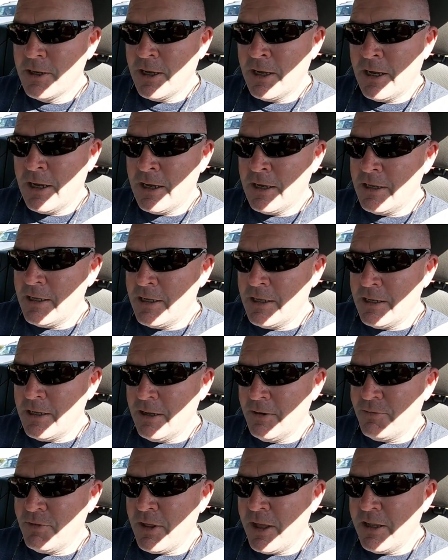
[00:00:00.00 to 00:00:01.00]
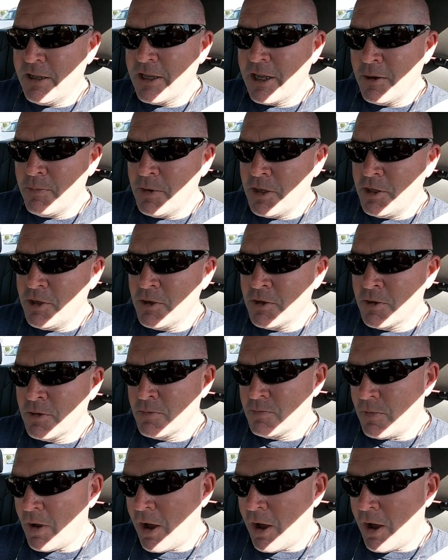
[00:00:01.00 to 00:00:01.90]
Uh, if they come in your